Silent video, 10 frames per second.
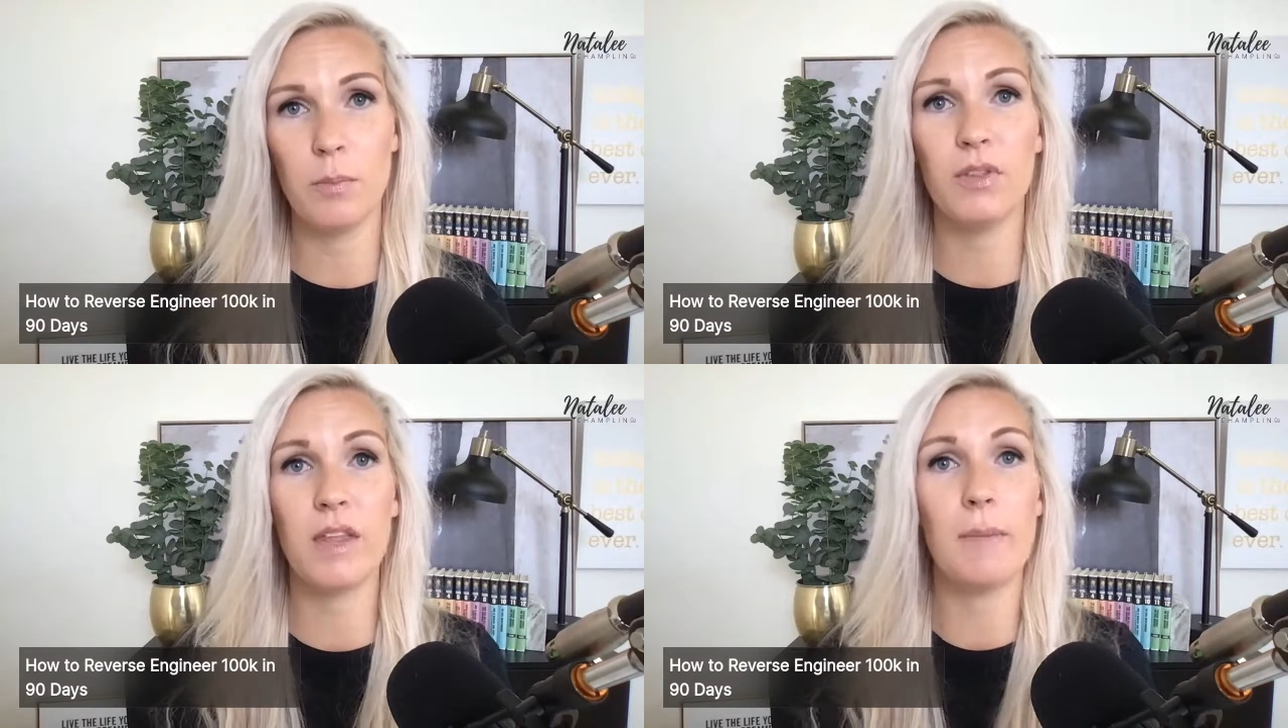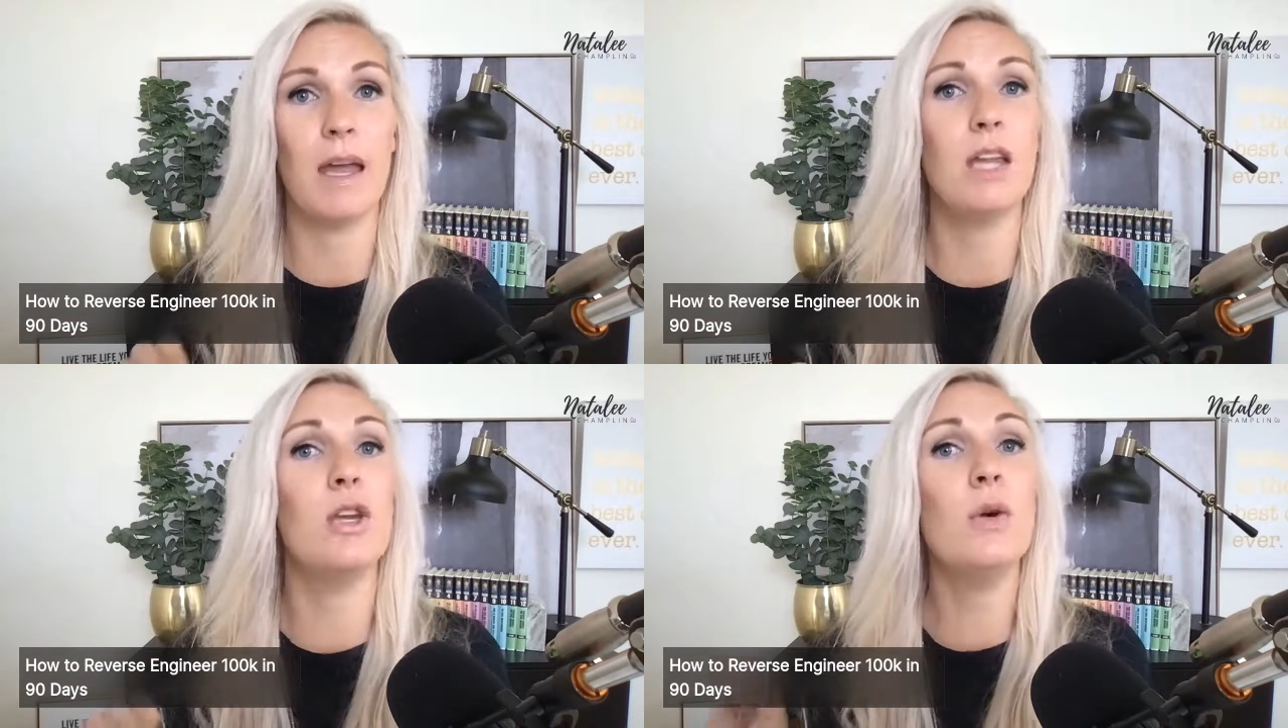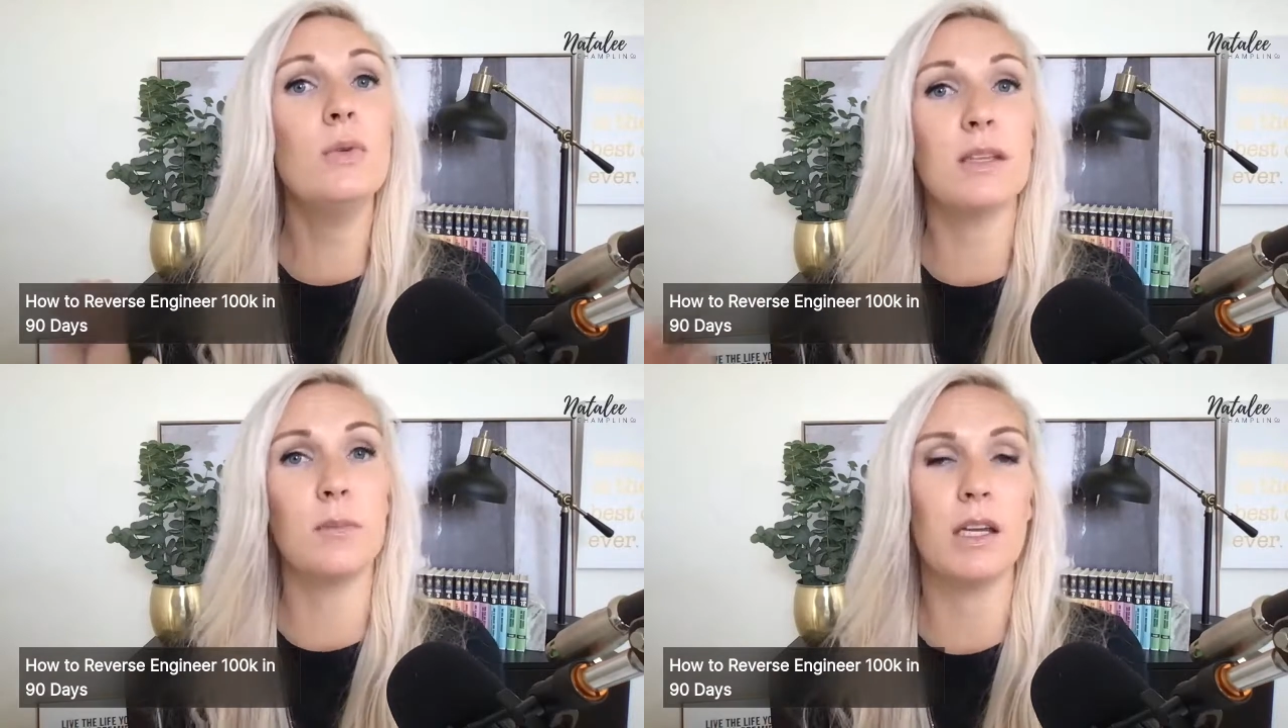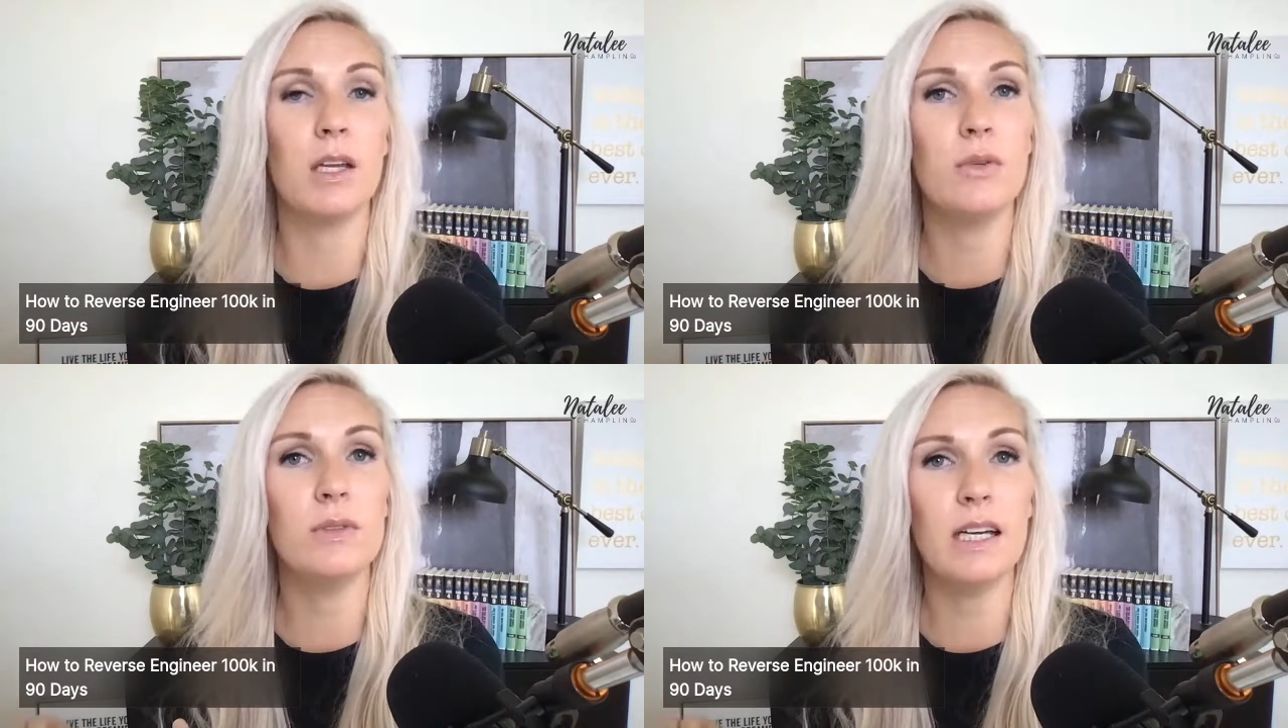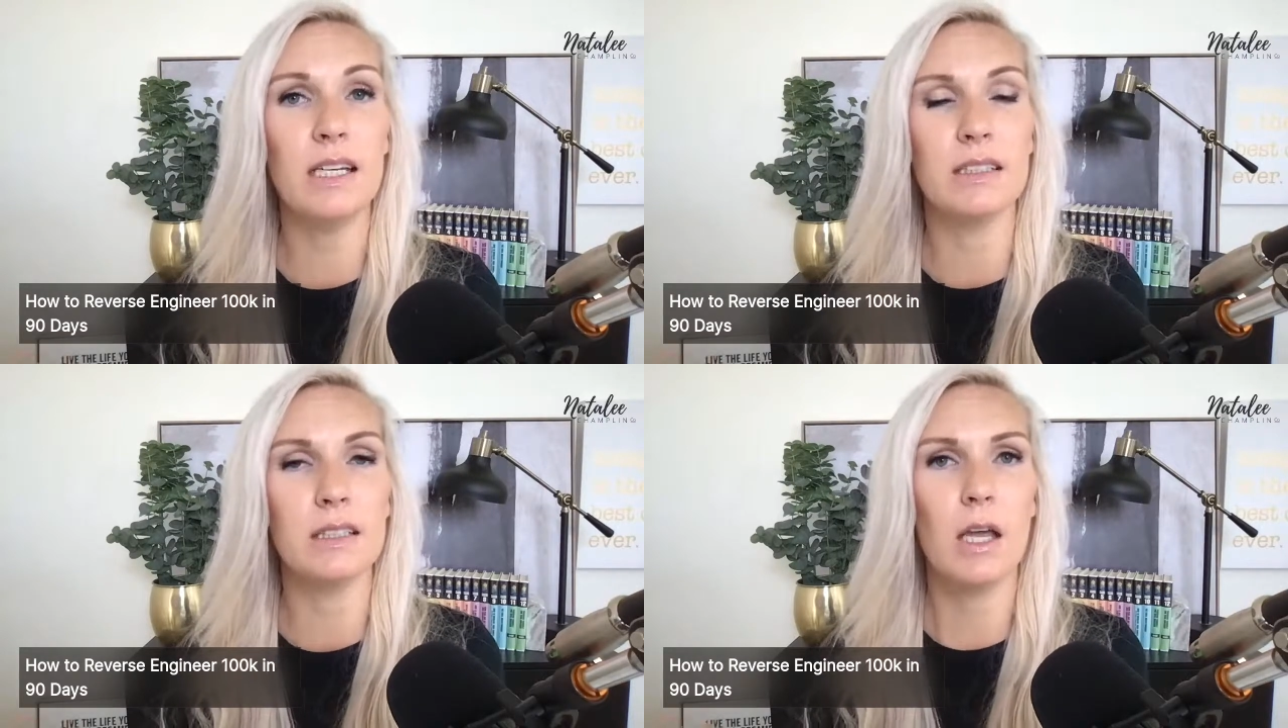but they may know somebody who
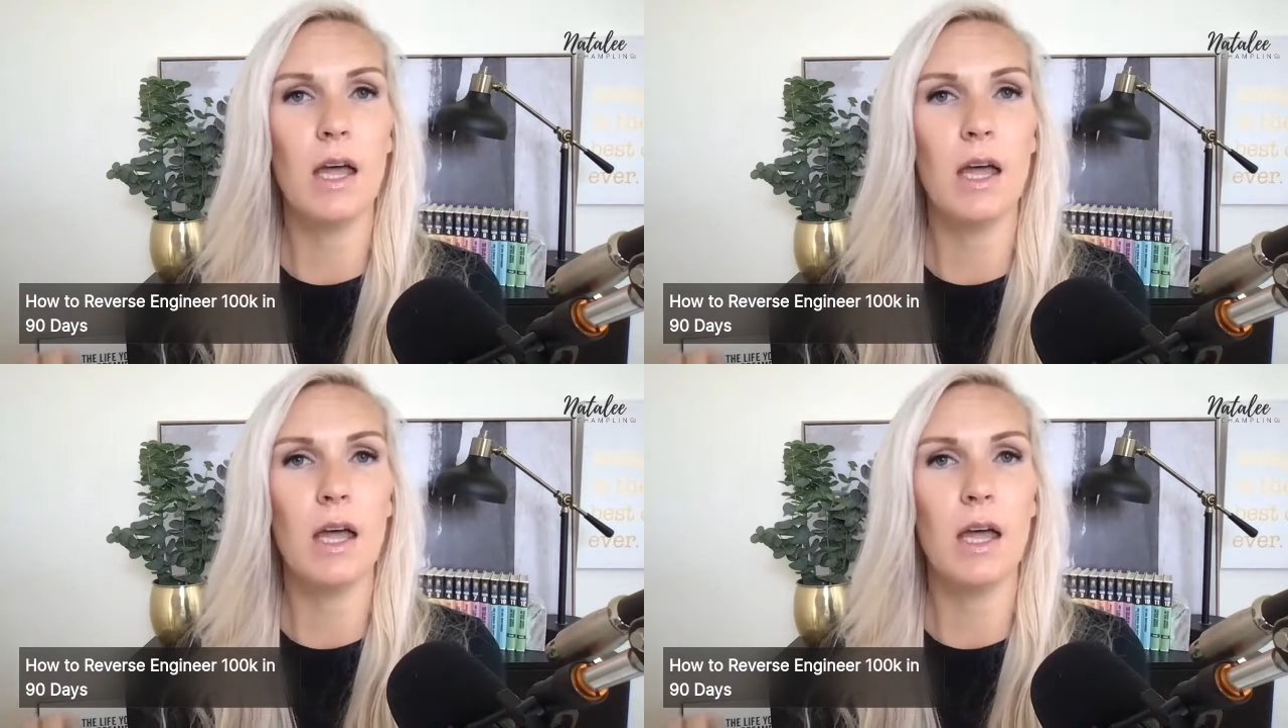does.